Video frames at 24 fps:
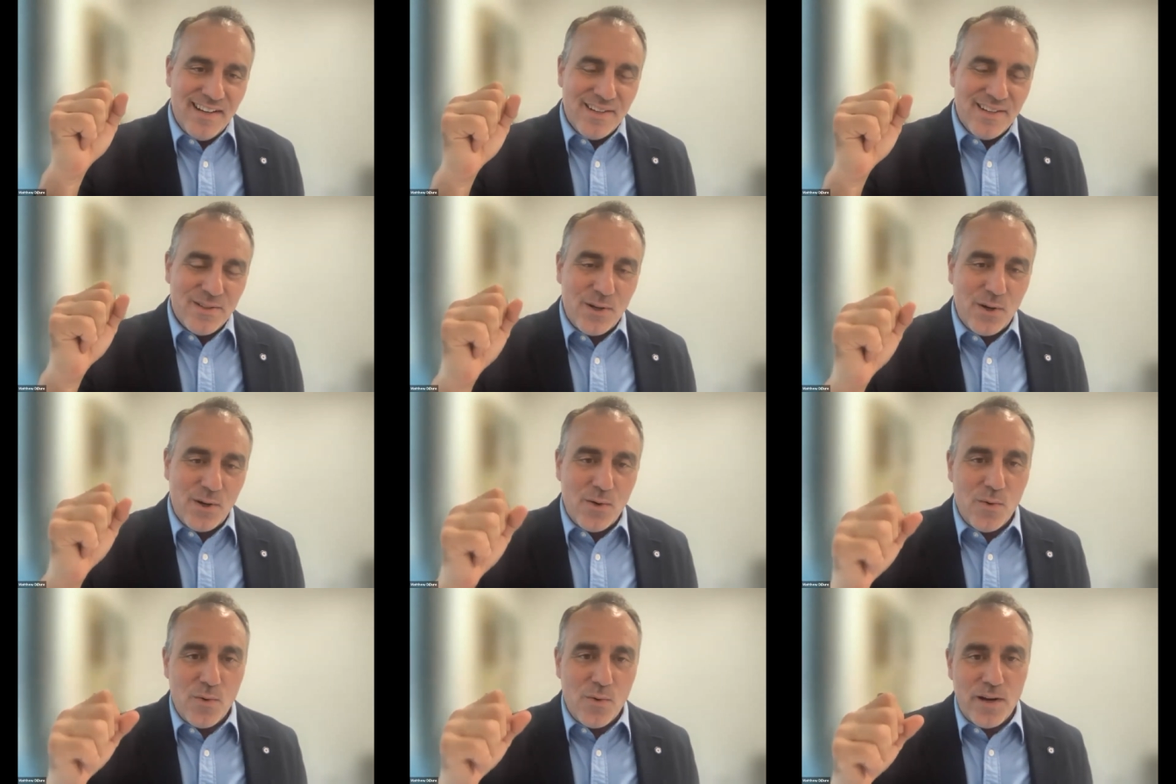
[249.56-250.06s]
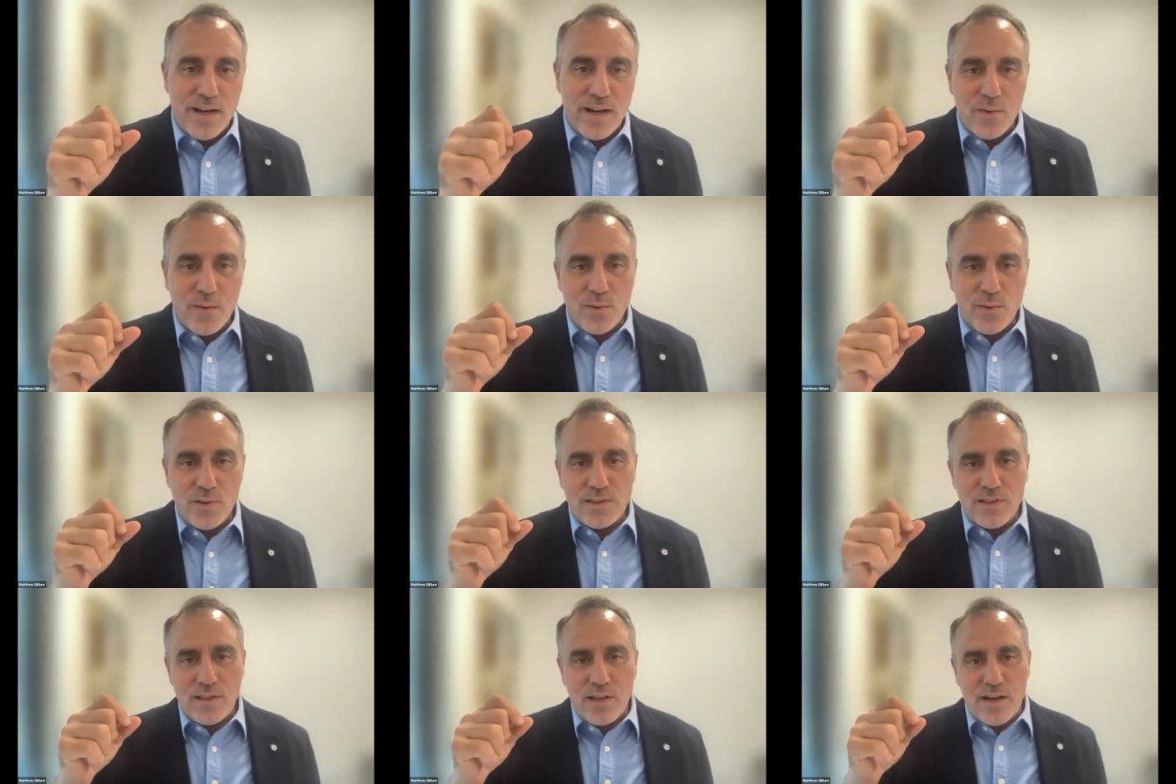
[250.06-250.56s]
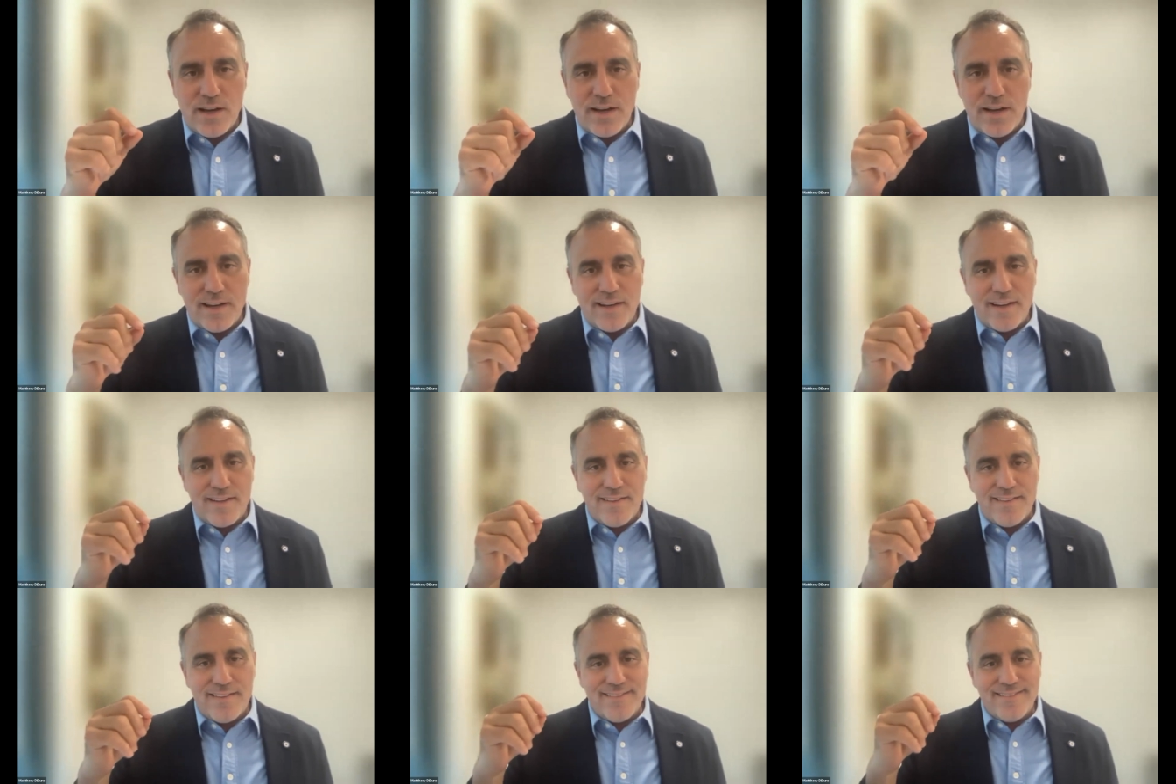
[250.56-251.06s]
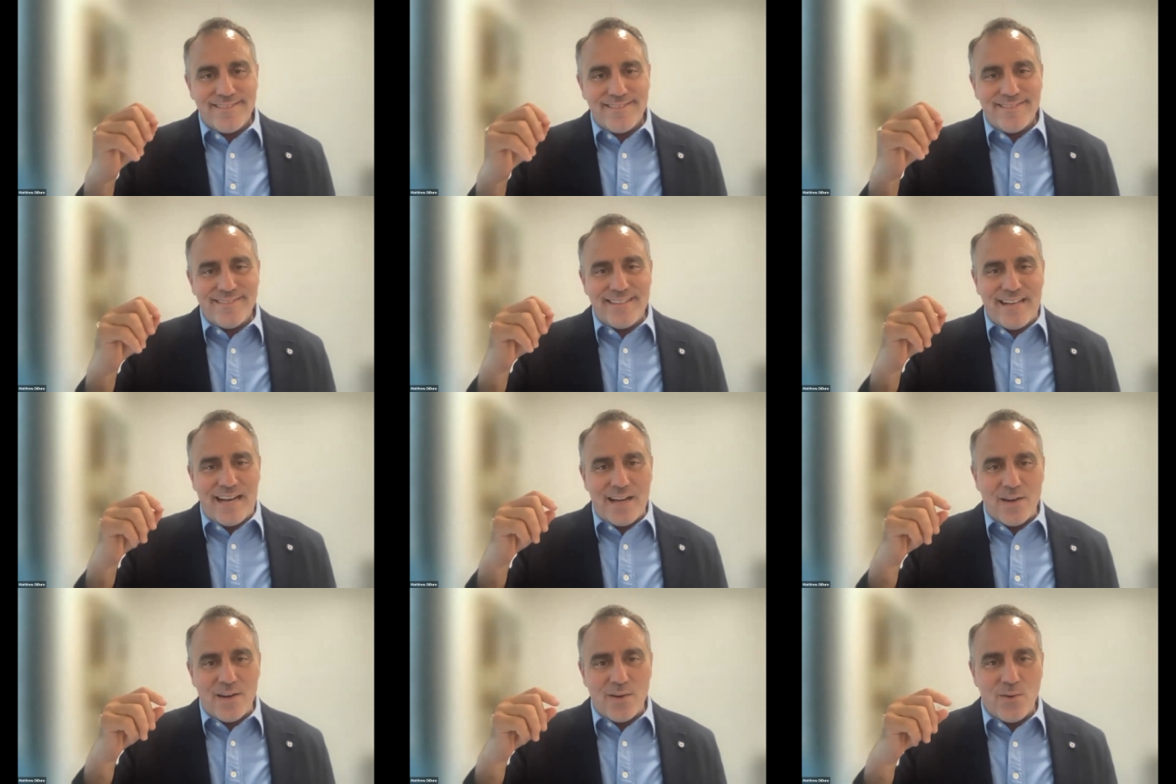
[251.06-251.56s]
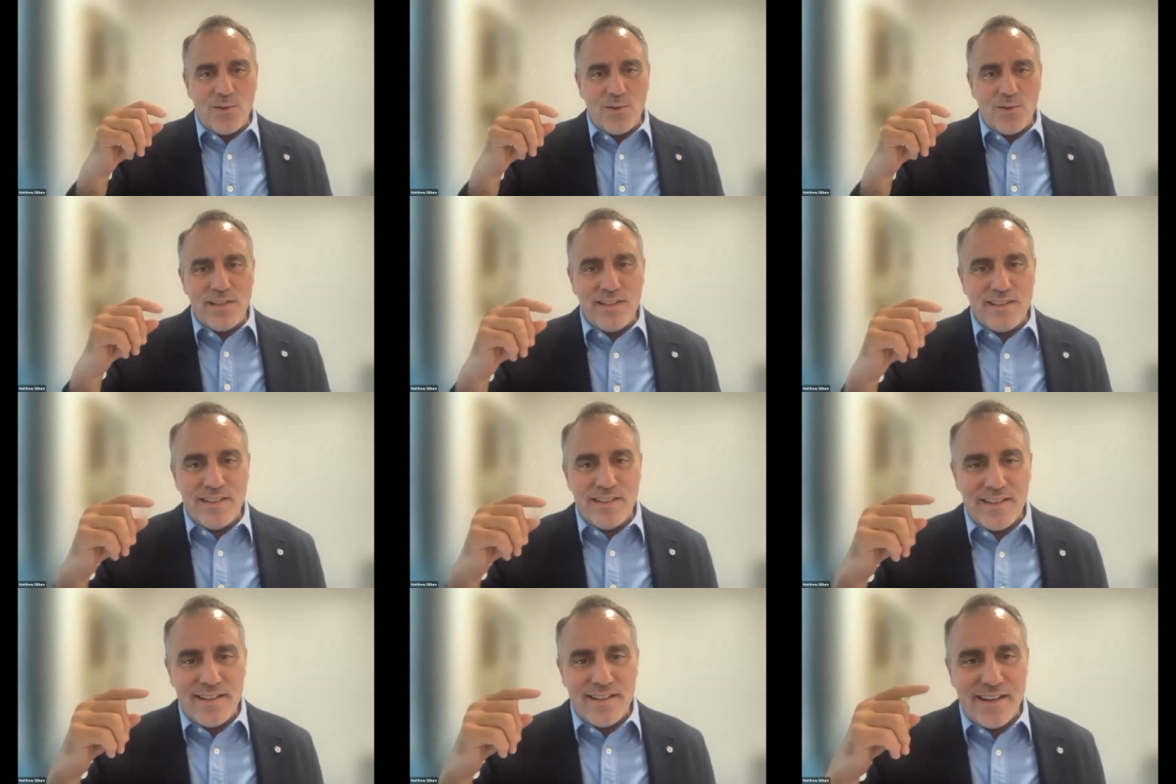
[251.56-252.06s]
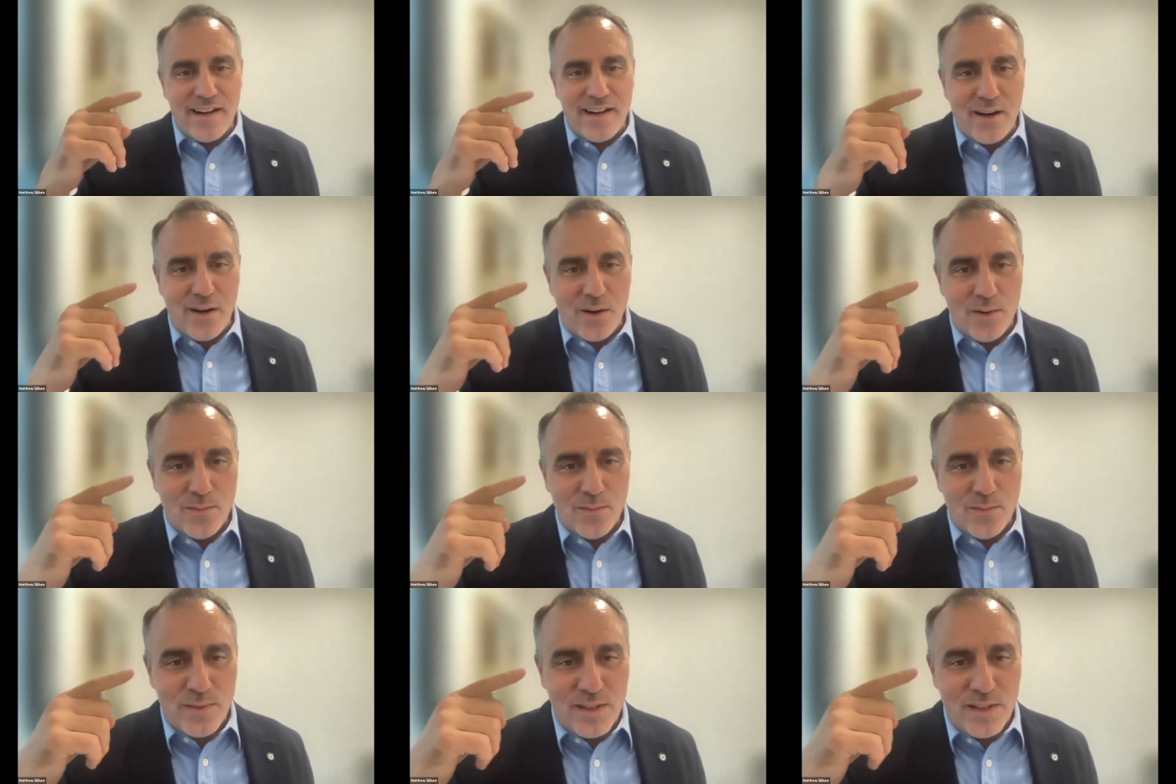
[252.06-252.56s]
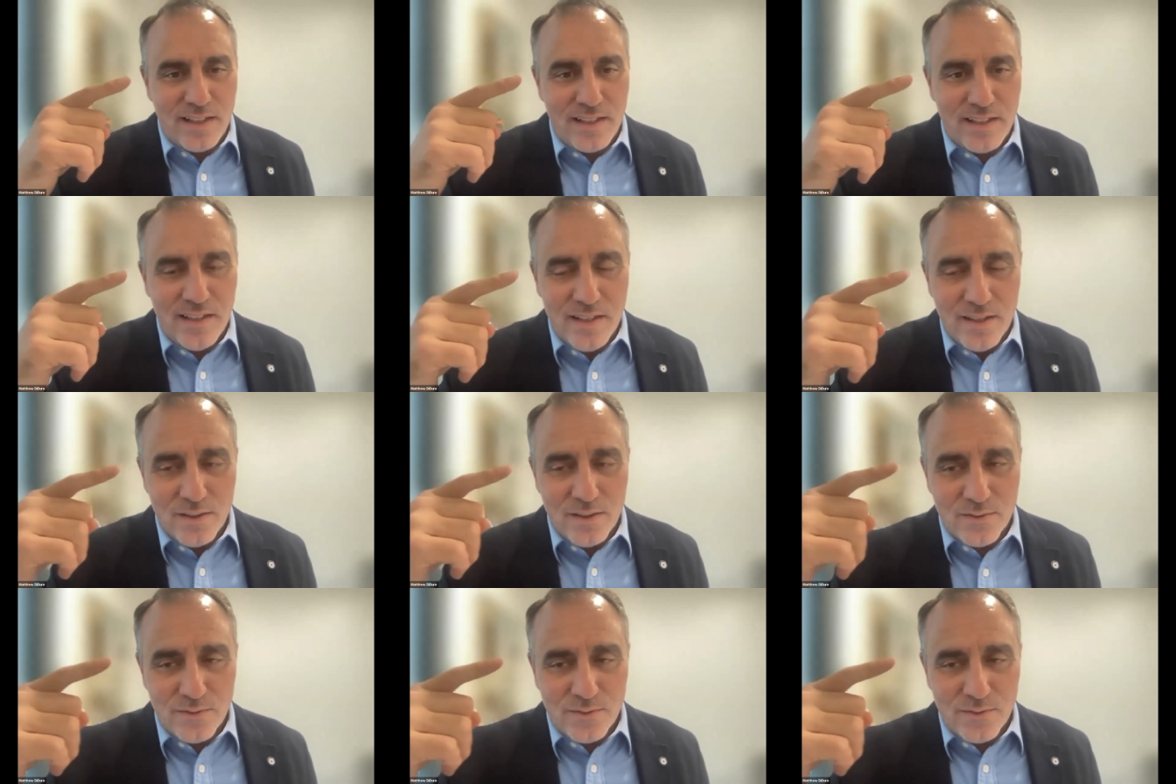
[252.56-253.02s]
So it was like, not only did it help me